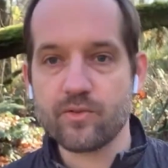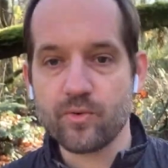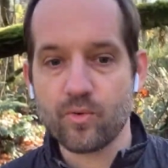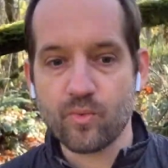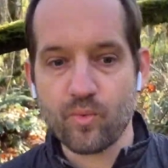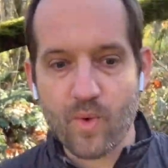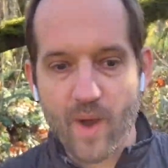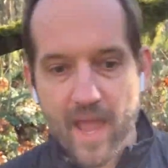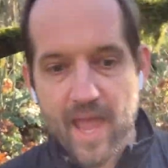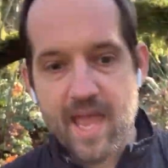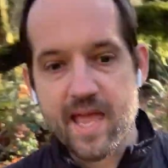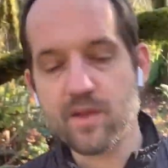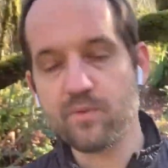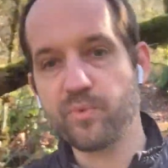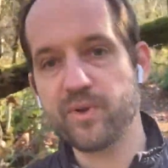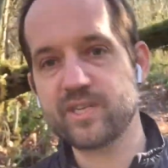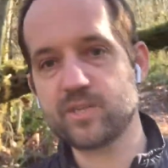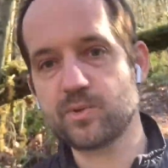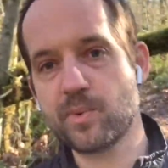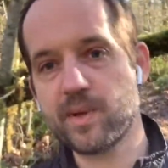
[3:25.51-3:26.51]
way in
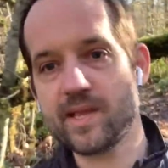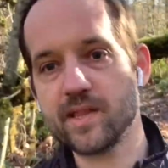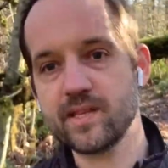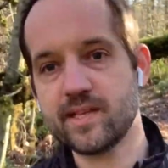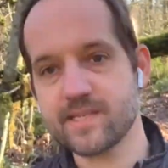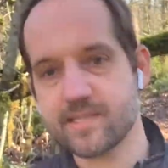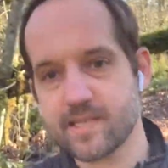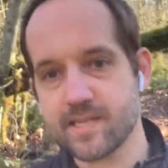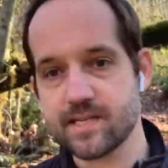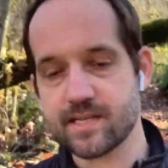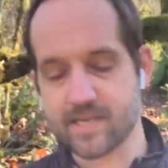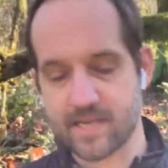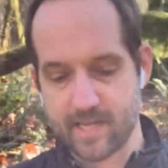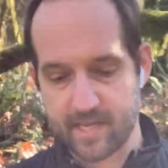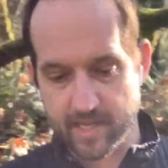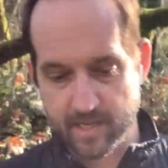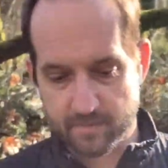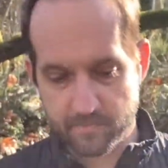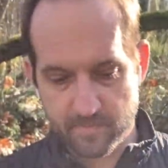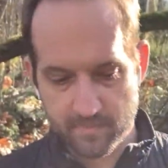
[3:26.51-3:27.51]
which we listen to
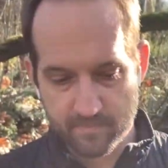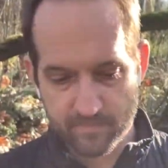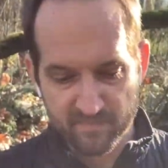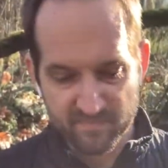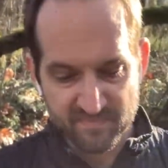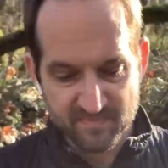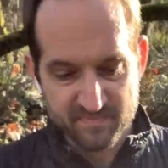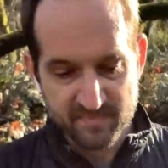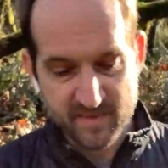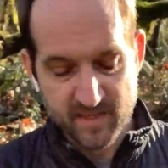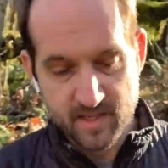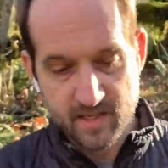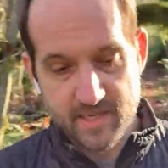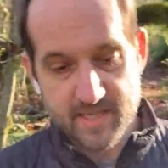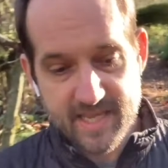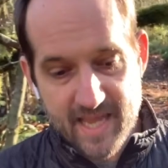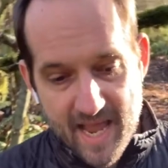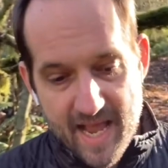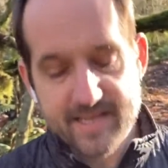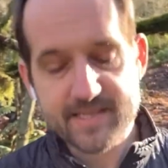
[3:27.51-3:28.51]
him
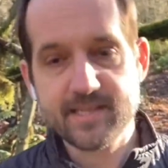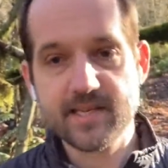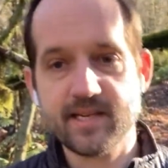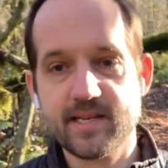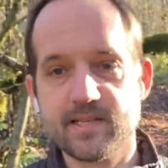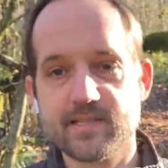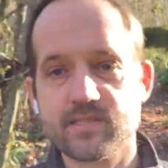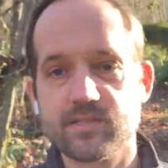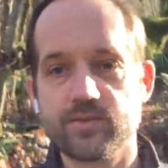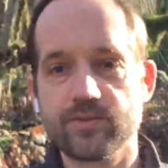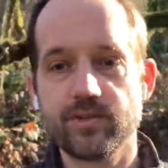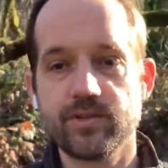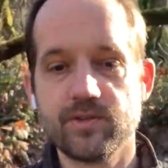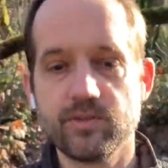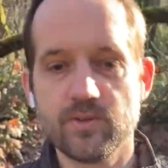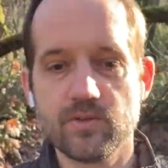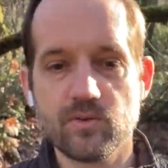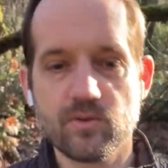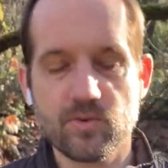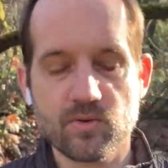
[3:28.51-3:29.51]
yes, it is
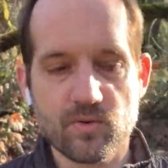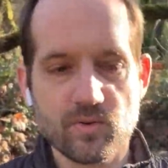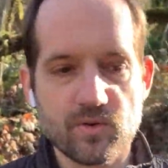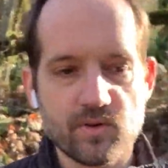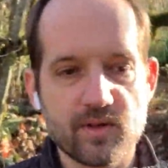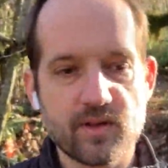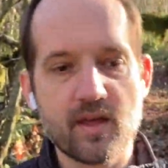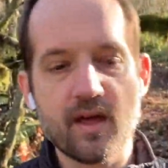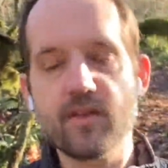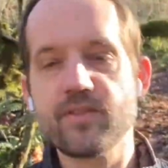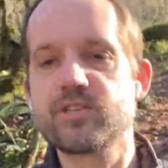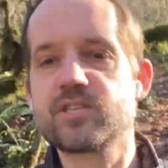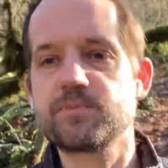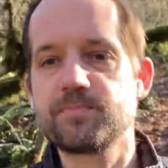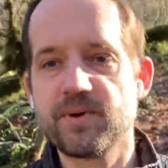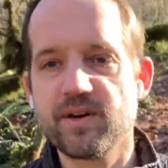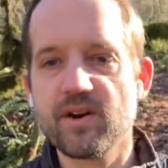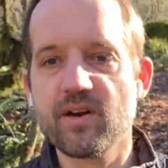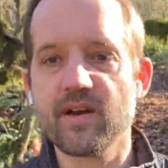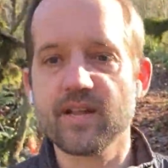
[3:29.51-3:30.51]
through uh, the
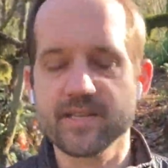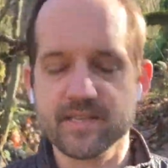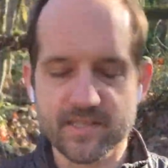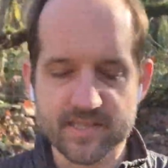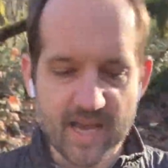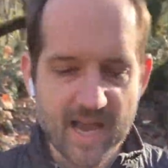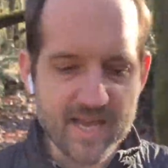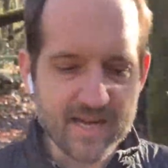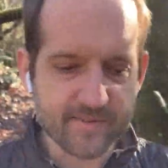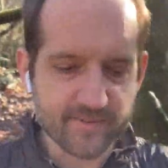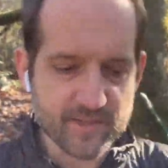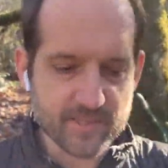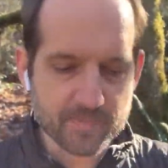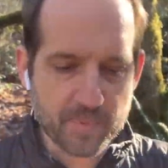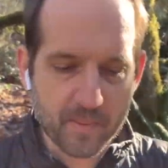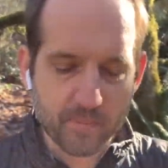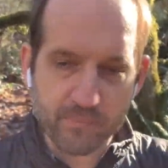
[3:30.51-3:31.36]
Spirit inside of us, but